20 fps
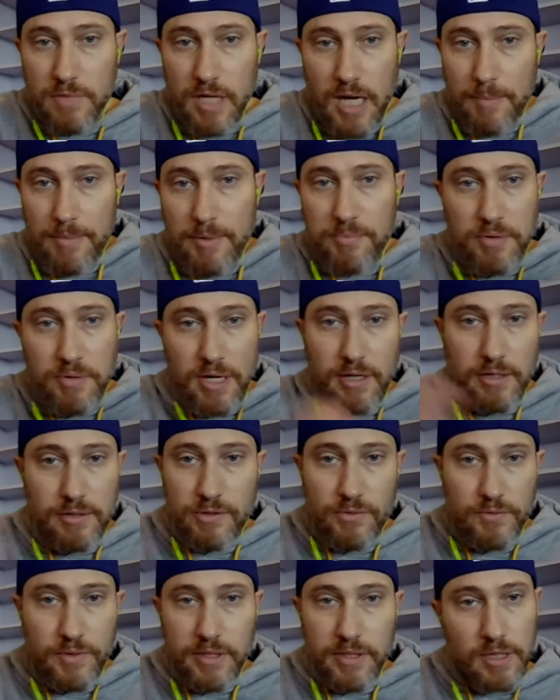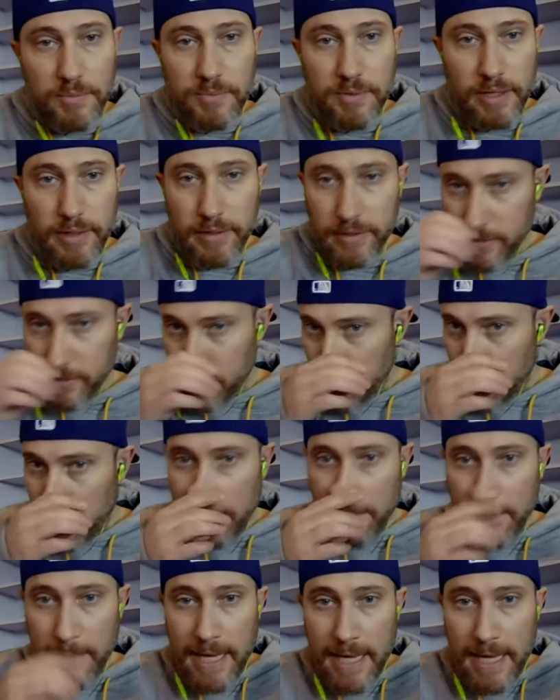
hobby product to a retail product, right?